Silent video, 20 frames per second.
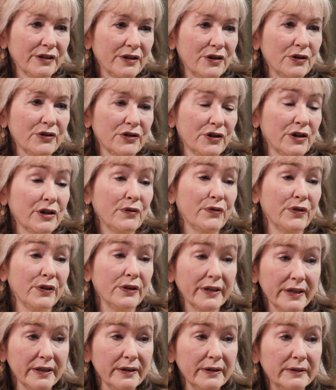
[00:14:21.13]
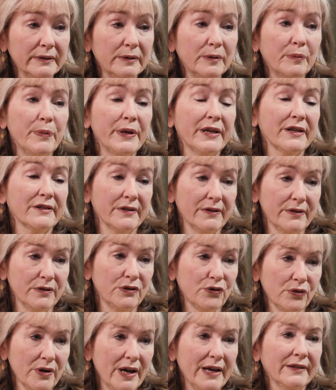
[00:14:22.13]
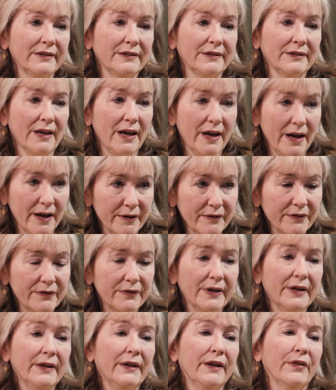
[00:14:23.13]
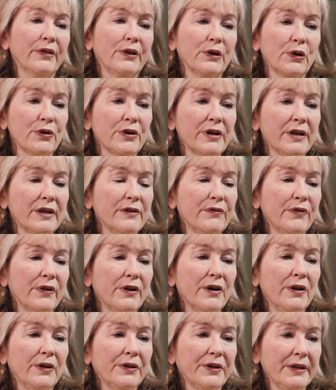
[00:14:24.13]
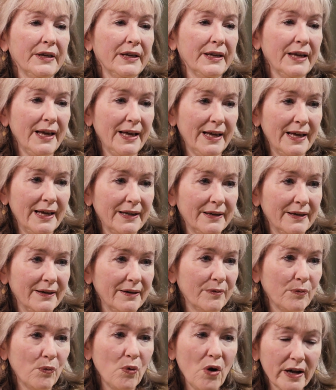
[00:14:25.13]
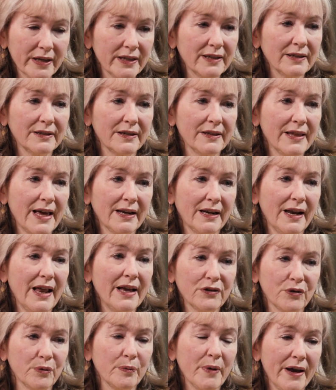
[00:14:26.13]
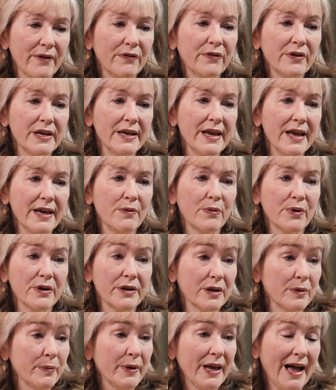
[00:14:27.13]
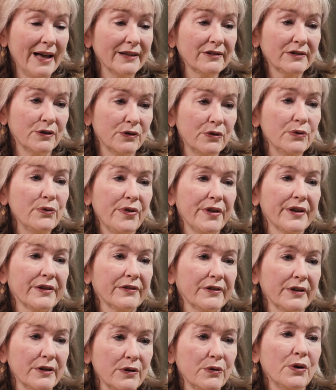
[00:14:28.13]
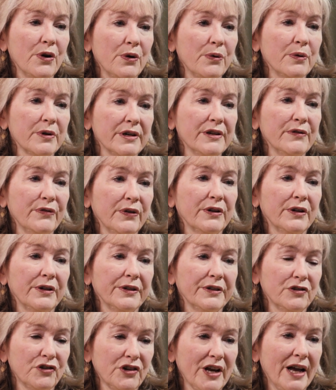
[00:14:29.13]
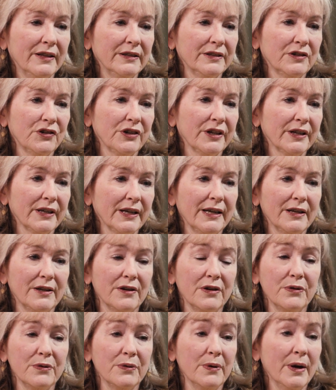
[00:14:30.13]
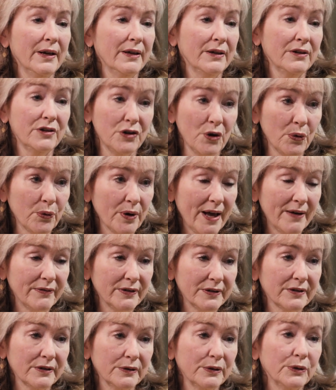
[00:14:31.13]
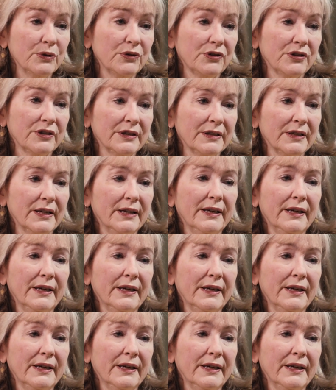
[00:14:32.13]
You're starting to feel ill because of the stress of the learning difficulty, and walking into that classroom every day where you're going to be asked to do things that you know are difficult and challenging, and you don't have a solution.